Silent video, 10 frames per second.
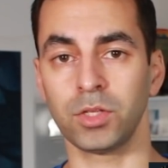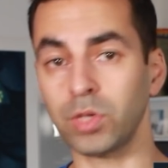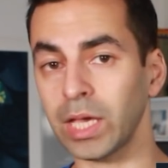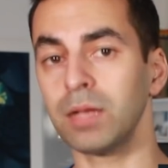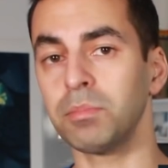
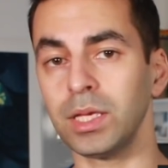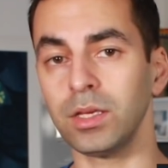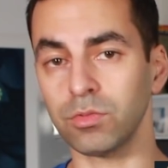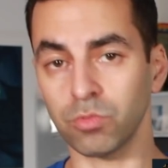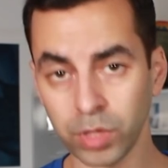You can
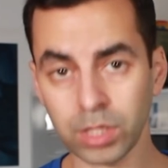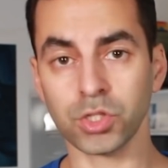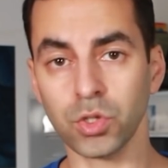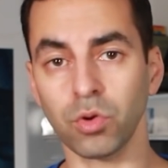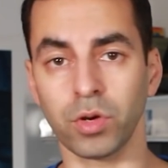be
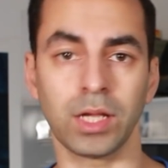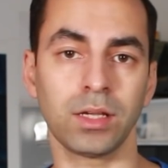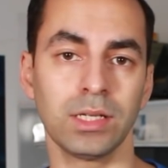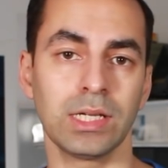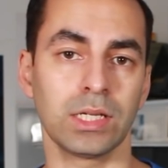
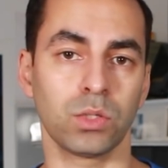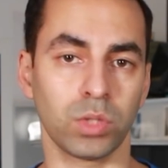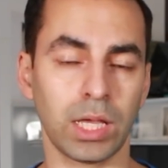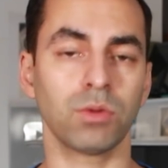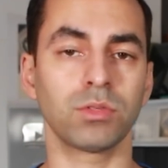reassuring
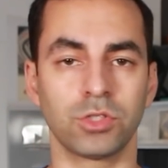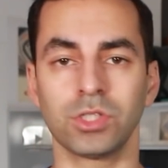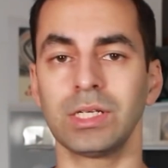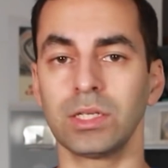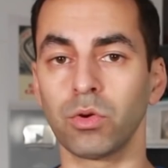without
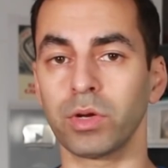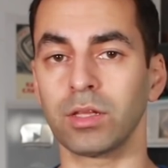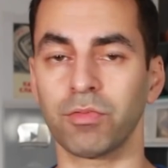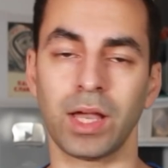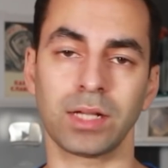just
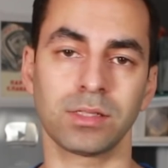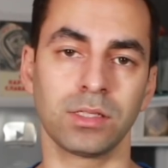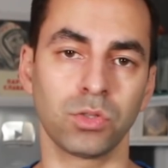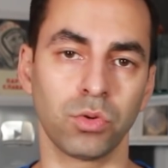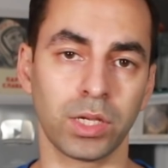ignoring the facts
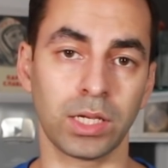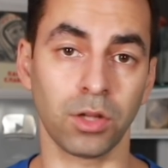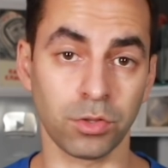and talking